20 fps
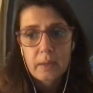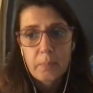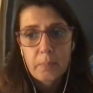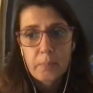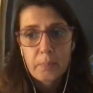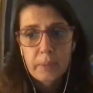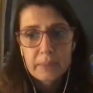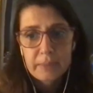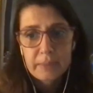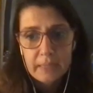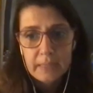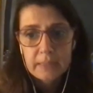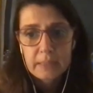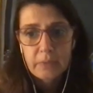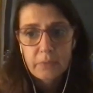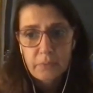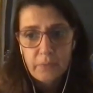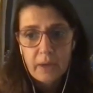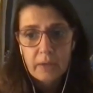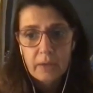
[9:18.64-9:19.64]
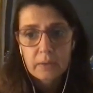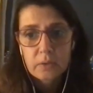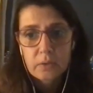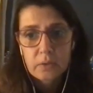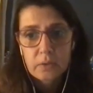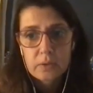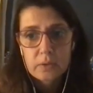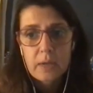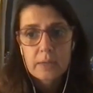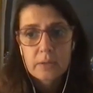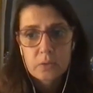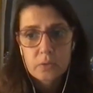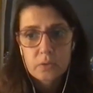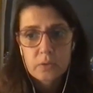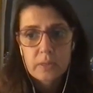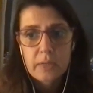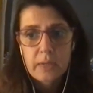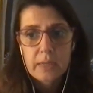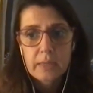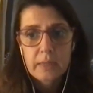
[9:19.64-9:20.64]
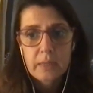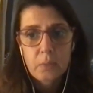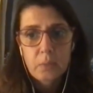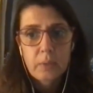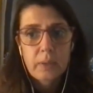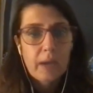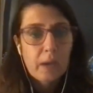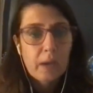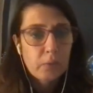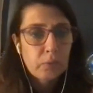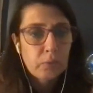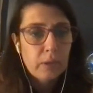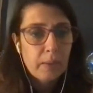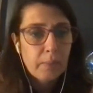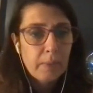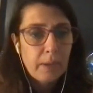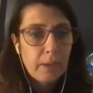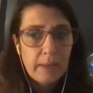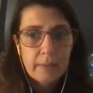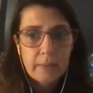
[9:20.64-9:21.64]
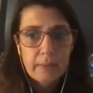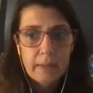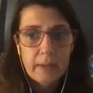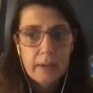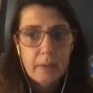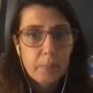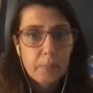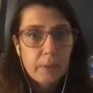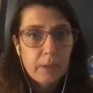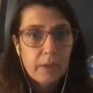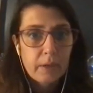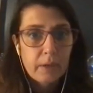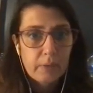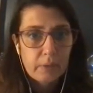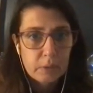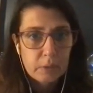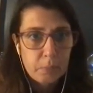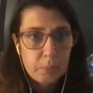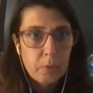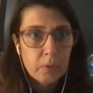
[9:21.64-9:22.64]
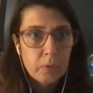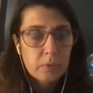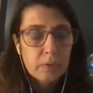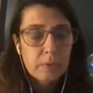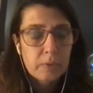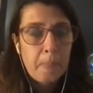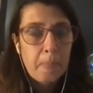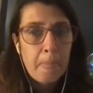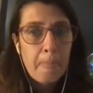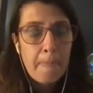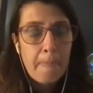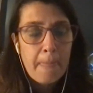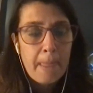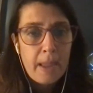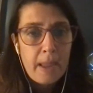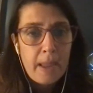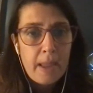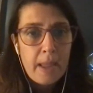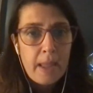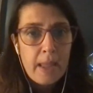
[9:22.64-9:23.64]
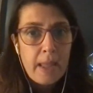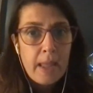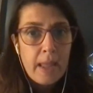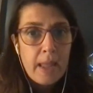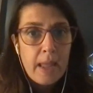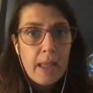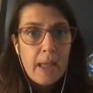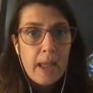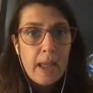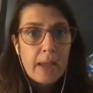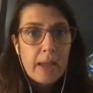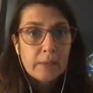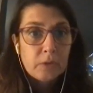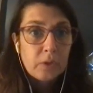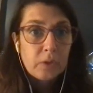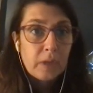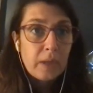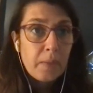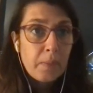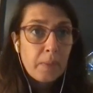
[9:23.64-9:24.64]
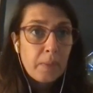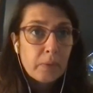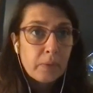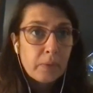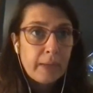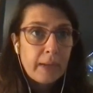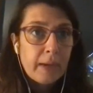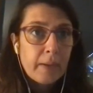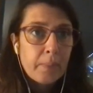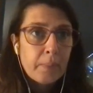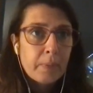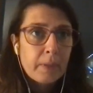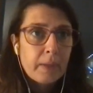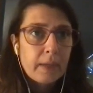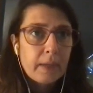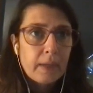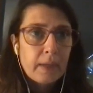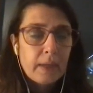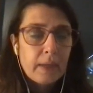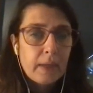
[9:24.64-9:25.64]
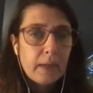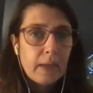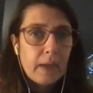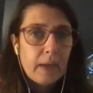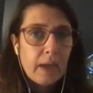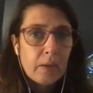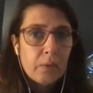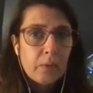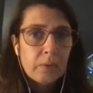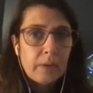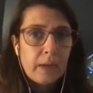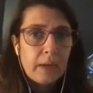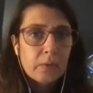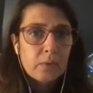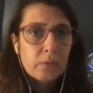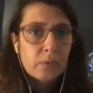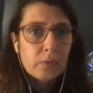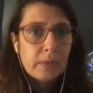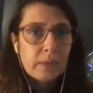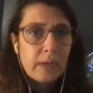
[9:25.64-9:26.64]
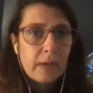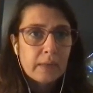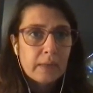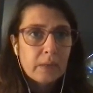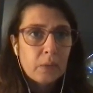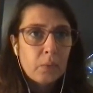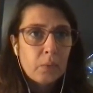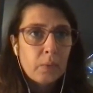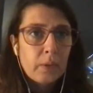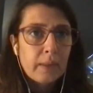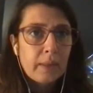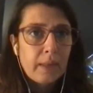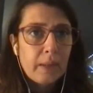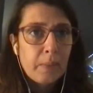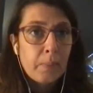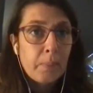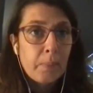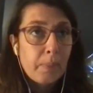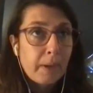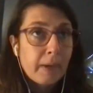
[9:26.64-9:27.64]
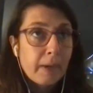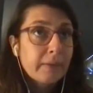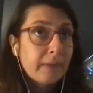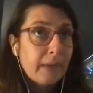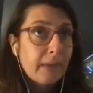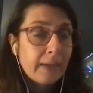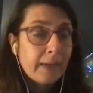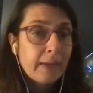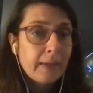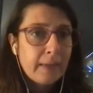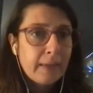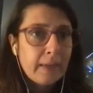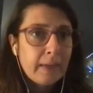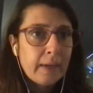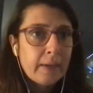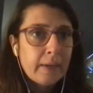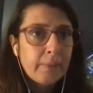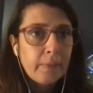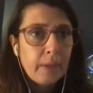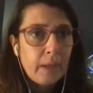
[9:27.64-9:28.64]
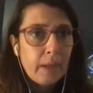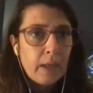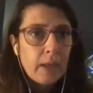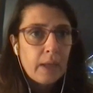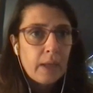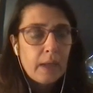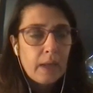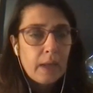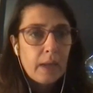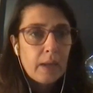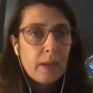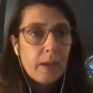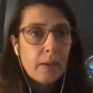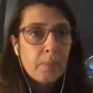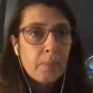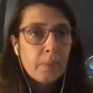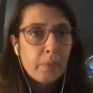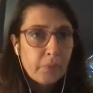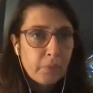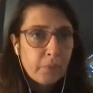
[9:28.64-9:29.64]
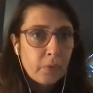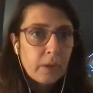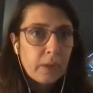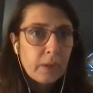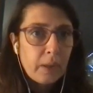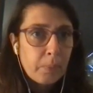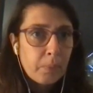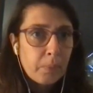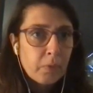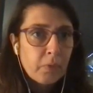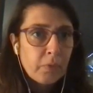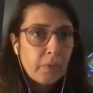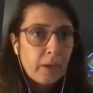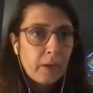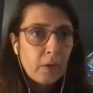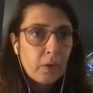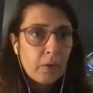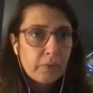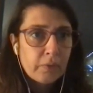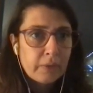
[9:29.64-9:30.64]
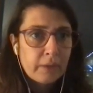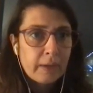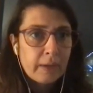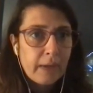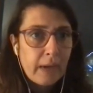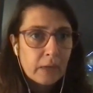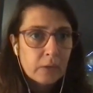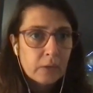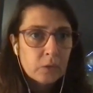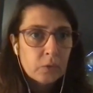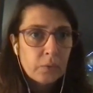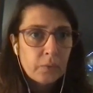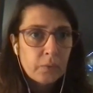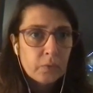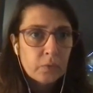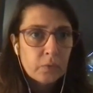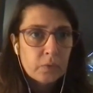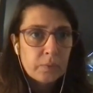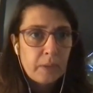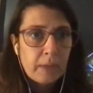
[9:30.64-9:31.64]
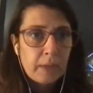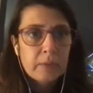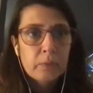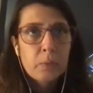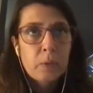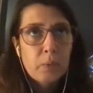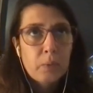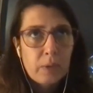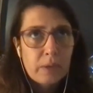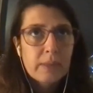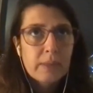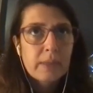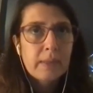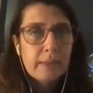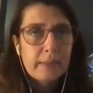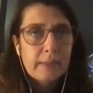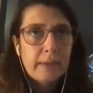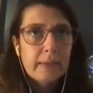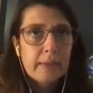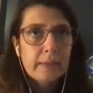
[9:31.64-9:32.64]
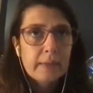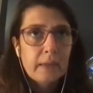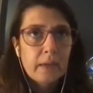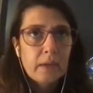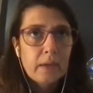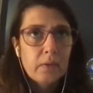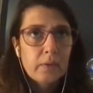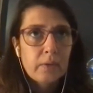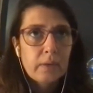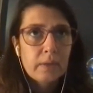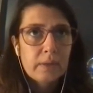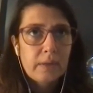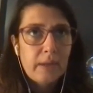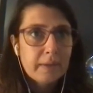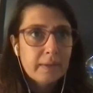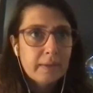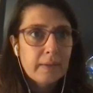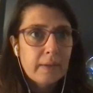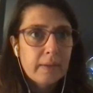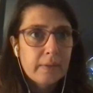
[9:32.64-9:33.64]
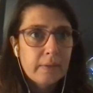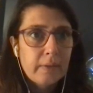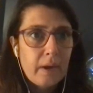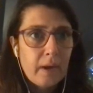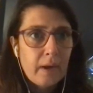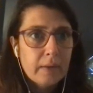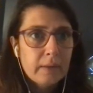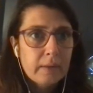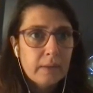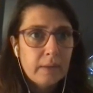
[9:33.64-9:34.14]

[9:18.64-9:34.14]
predictive factors associated with outcome and therapy response. And talking about therapy, I would like to start with the pre-TAG era. Before the approval of tagraxofus, and we will see the data on this excellent drug